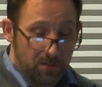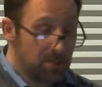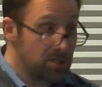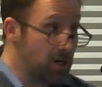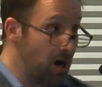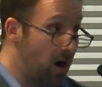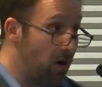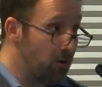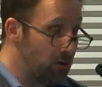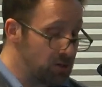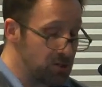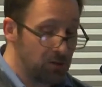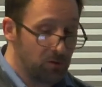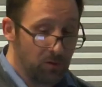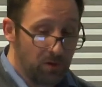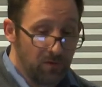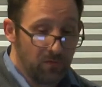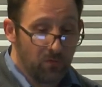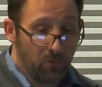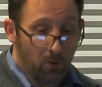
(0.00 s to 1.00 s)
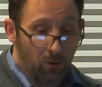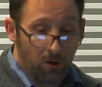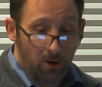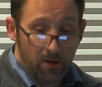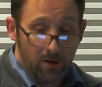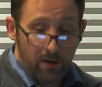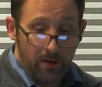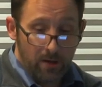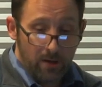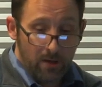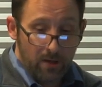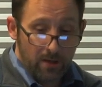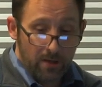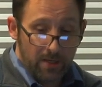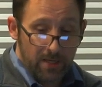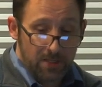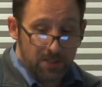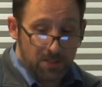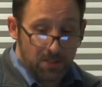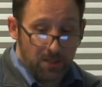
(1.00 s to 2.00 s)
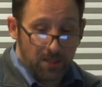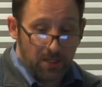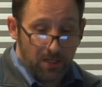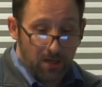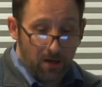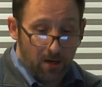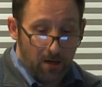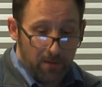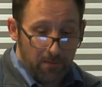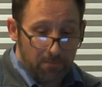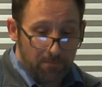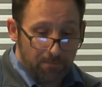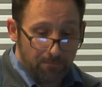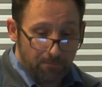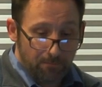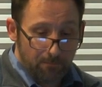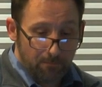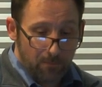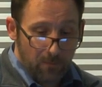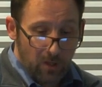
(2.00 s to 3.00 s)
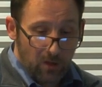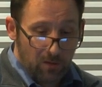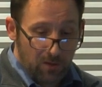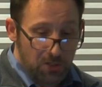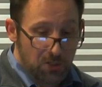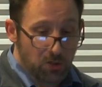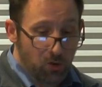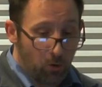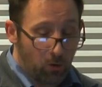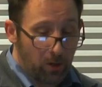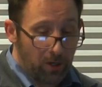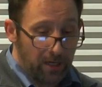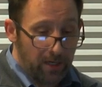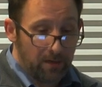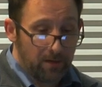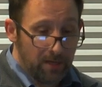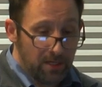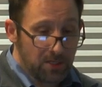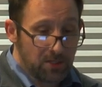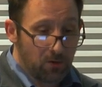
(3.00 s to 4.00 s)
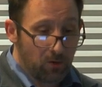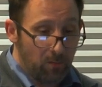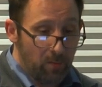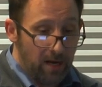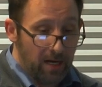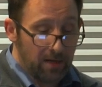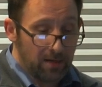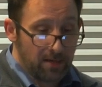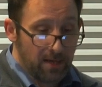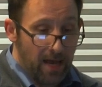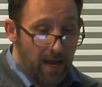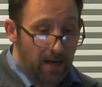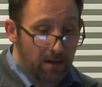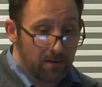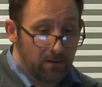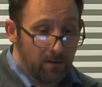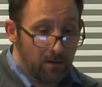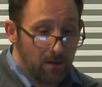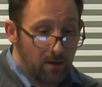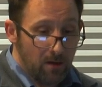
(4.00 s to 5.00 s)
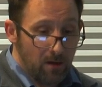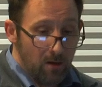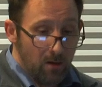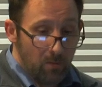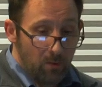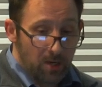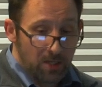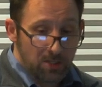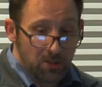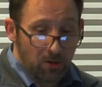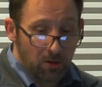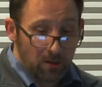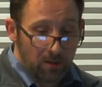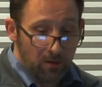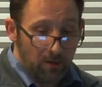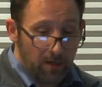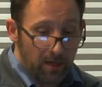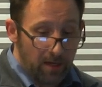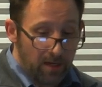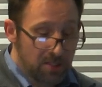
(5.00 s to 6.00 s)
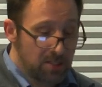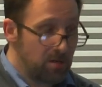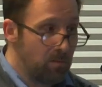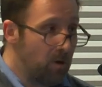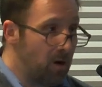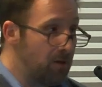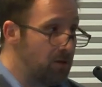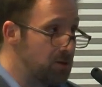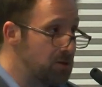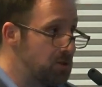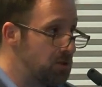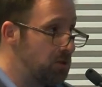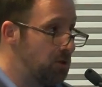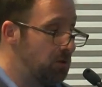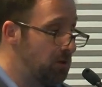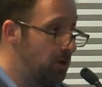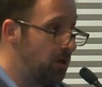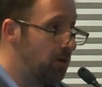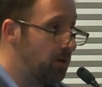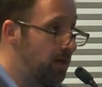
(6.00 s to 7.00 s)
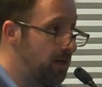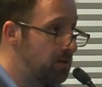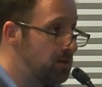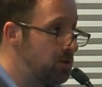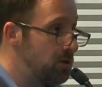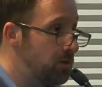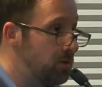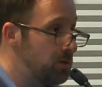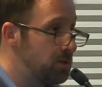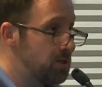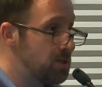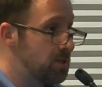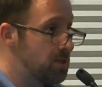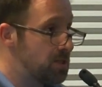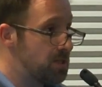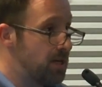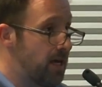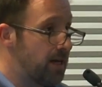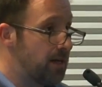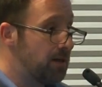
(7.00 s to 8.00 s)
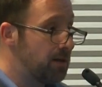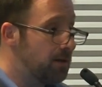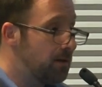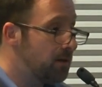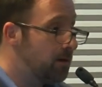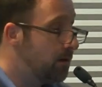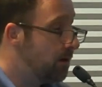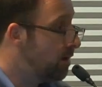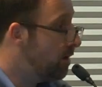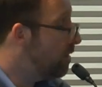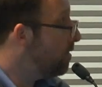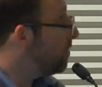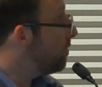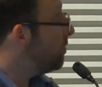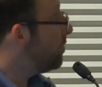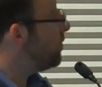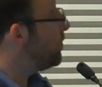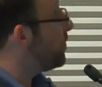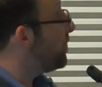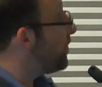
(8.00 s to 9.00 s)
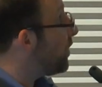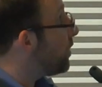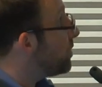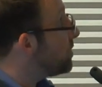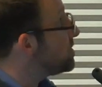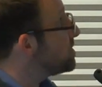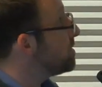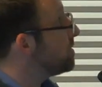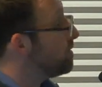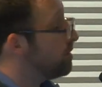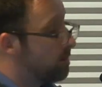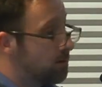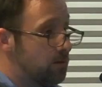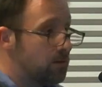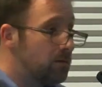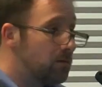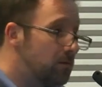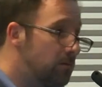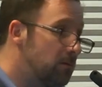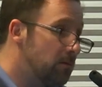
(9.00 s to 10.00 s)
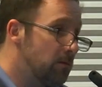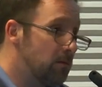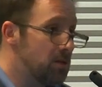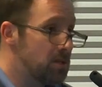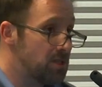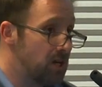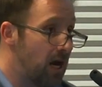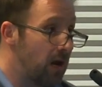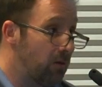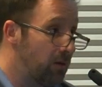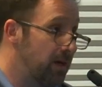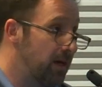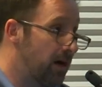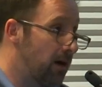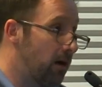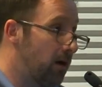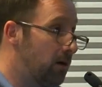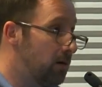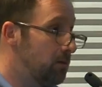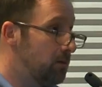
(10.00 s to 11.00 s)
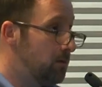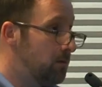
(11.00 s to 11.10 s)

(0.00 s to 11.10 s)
the scholars agree for, is the story needs to remain intact. But I started looking at some others too that I'll get to in just a second. First, the silent era.